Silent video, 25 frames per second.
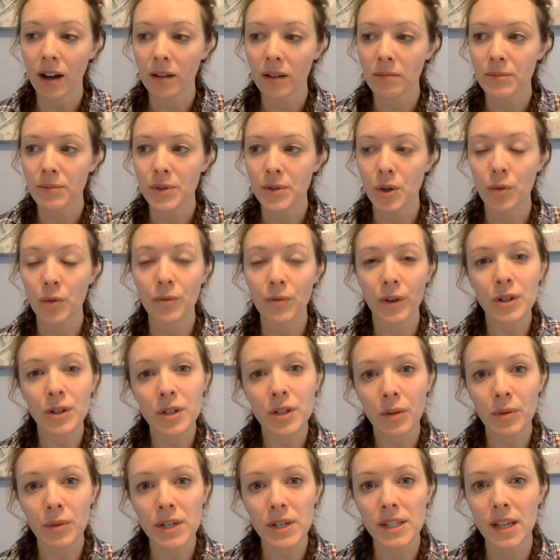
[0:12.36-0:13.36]
So first I
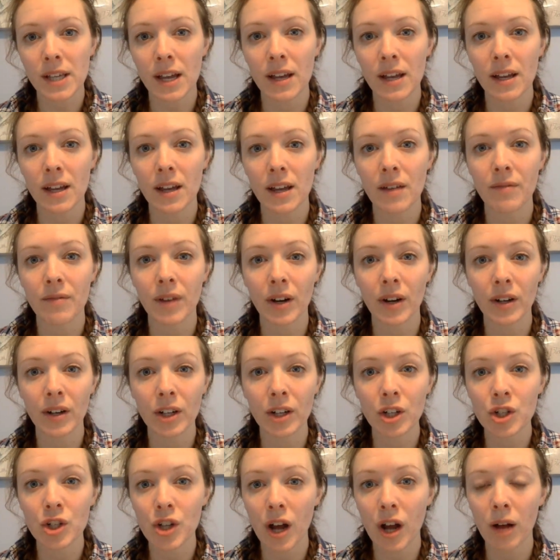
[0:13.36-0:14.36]
want to say very
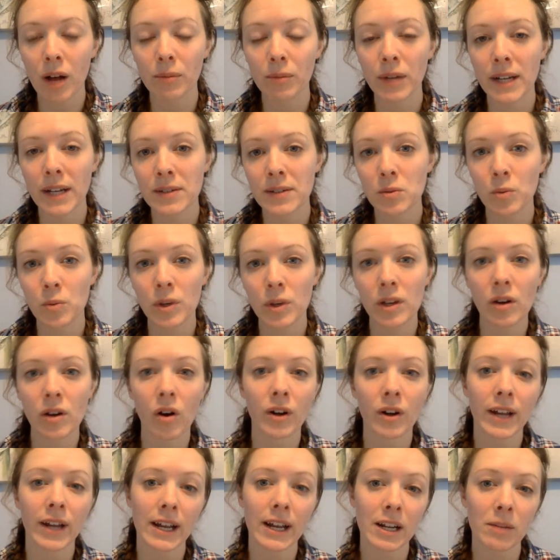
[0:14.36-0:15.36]
good job last week
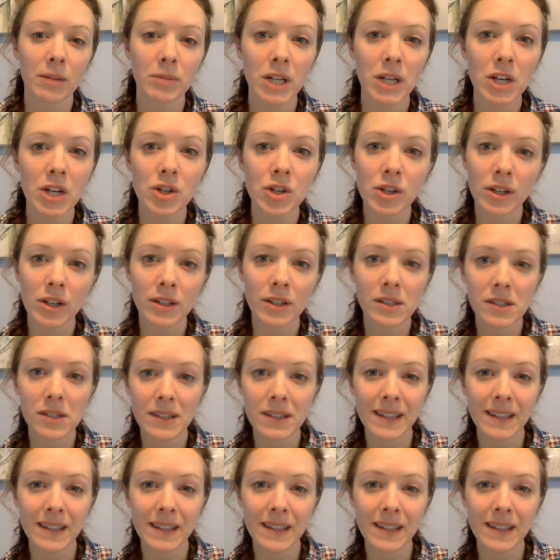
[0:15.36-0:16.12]
on adaptations.